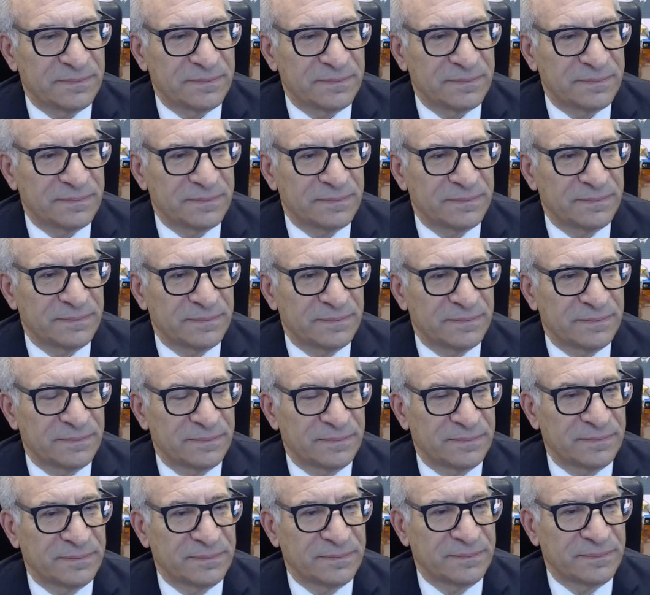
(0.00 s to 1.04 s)

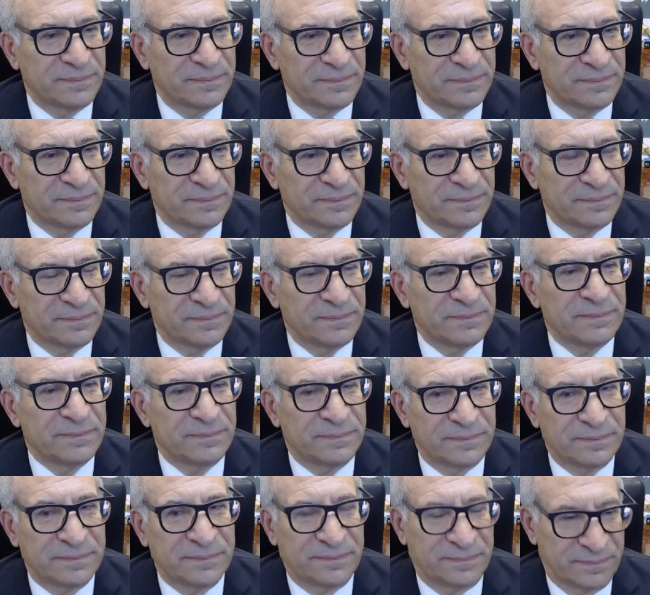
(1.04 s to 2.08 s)

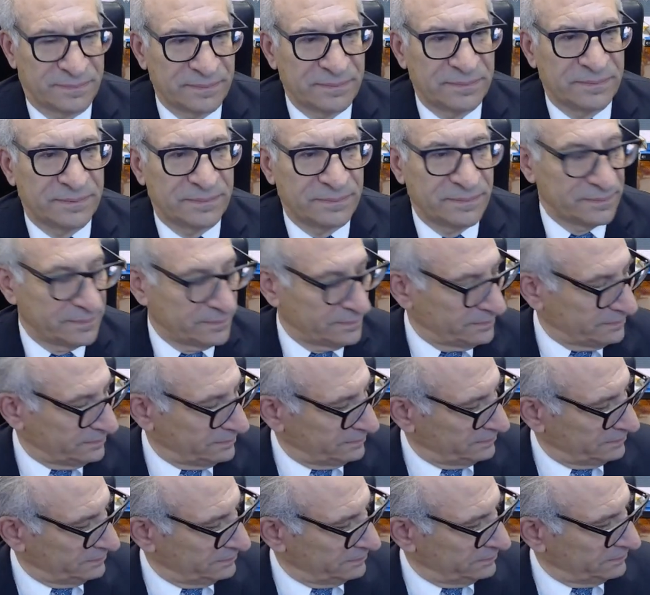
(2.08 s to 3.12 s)

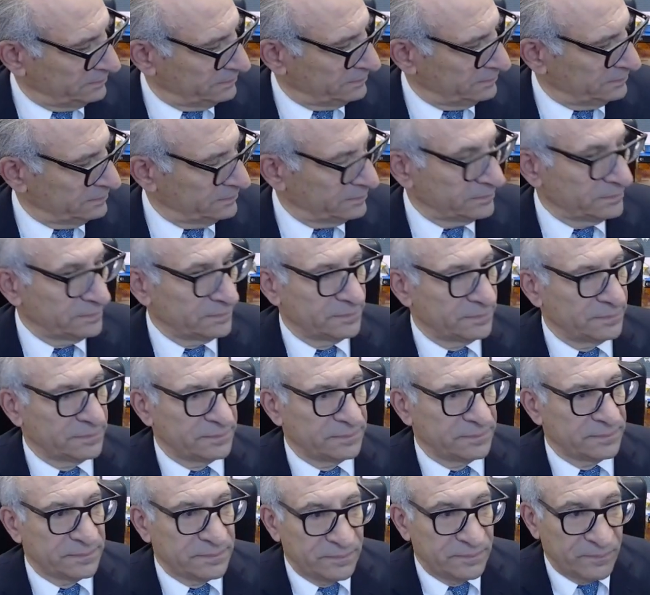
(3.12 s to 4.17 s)

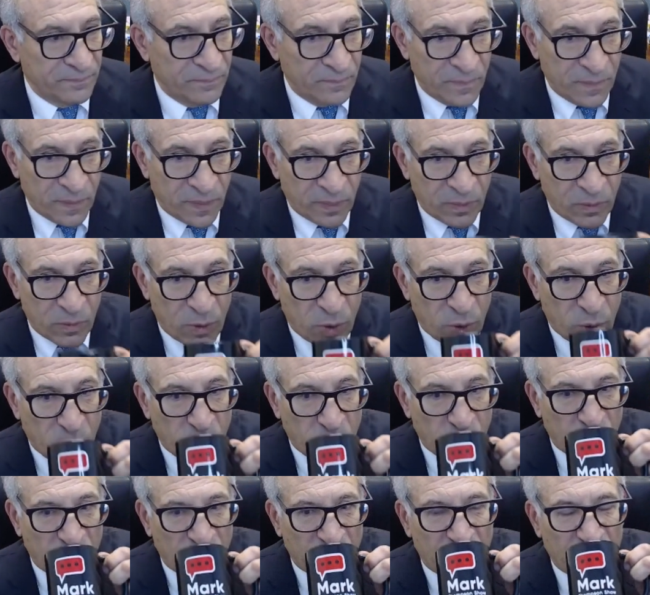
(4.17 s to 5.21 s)

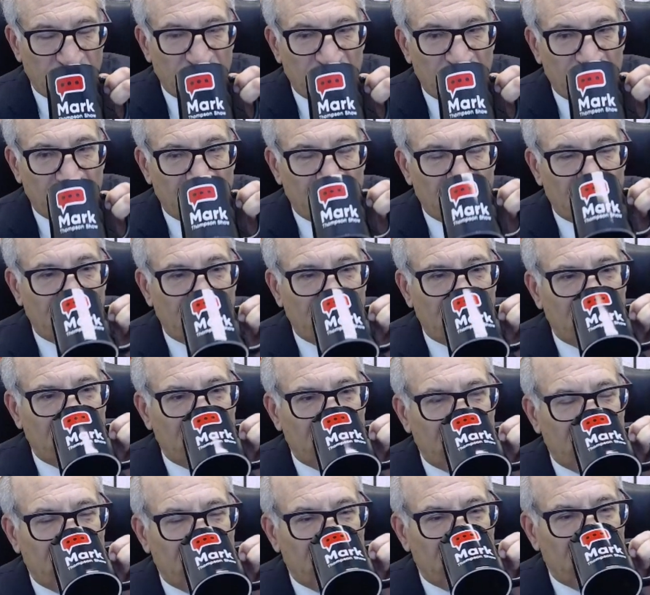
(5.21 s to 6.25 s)

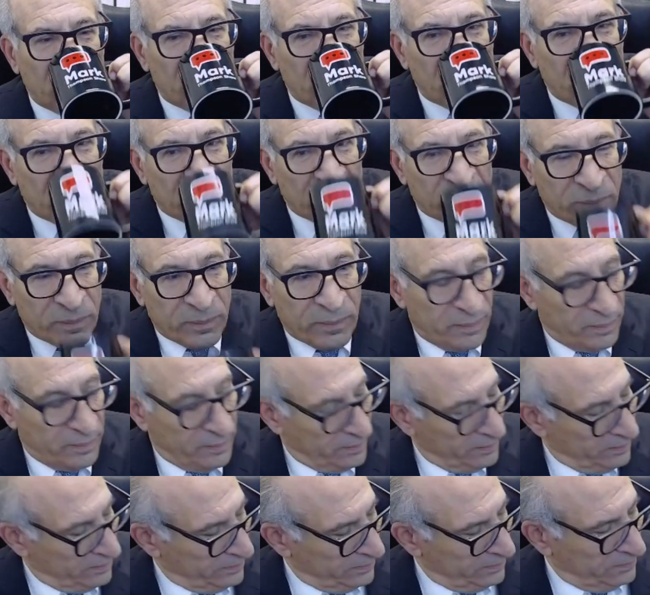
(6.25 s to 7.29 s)

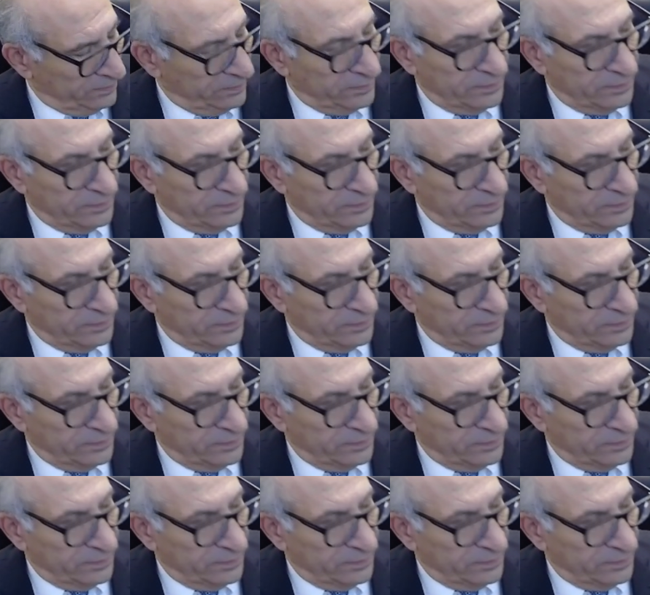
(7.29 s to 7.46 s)
This person isn't speaking.